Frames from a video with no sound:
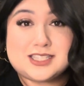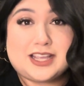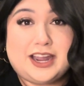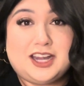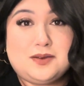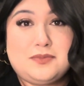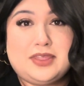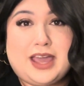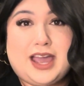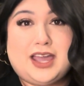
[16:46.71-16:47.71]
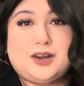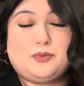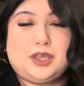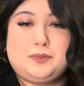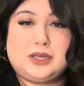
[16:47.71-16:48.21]
item that
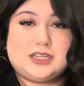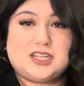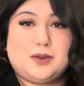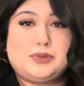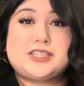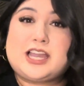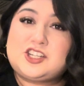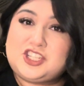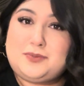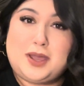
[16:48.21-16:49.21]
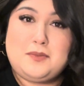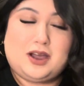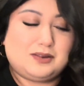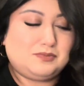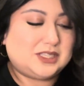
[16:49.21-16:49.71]
we picked up is actually my
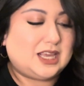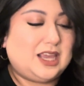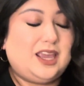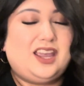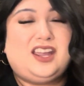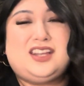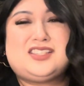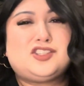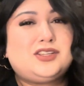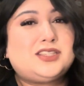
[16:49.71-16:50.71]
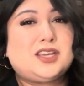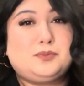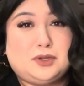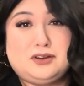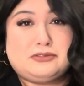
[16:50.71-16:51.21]
mom's, and it's just a
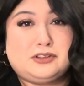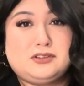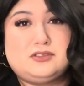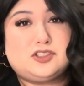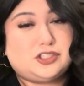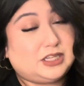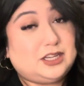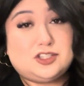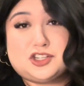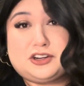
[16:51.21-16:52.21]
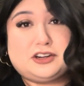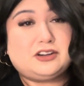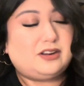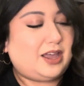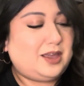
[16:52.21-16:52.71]
beautiful
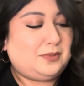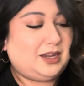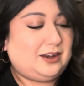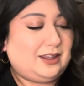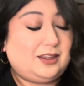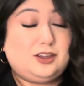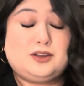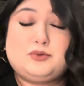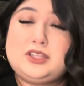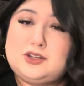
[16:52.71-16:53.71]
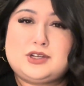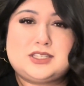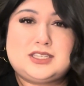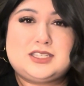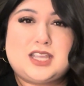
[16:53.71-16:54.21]
t-shirt. I mean, you can really dress
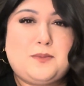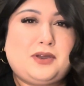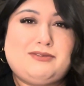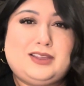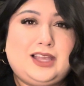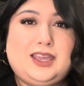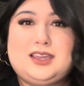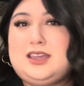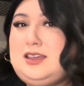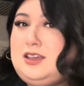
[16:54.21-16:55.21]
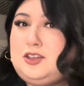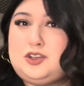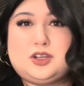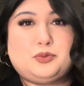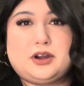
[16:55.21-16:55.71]
this up. I feel like you
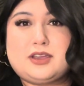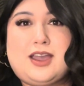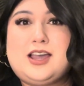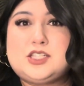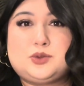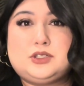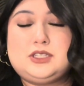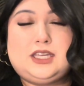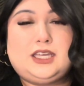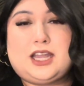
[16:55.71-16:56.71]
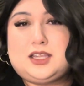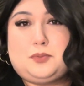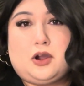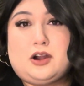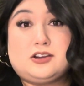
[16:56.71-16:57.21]
could wear it casually at the
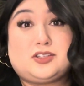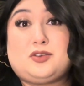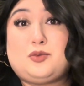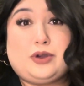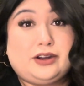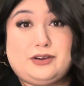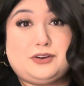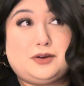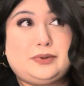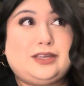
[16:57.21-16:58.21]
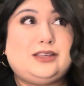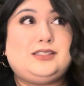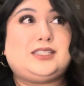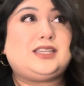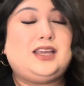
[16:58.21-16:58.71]
parks or wherever,
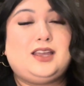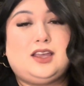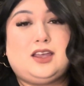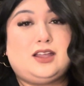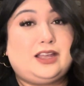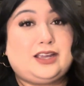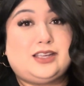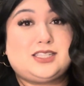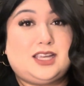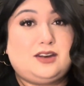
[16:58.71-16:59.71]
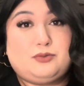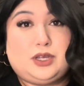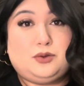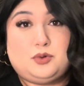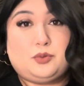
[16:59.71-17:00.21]
because like I said, we will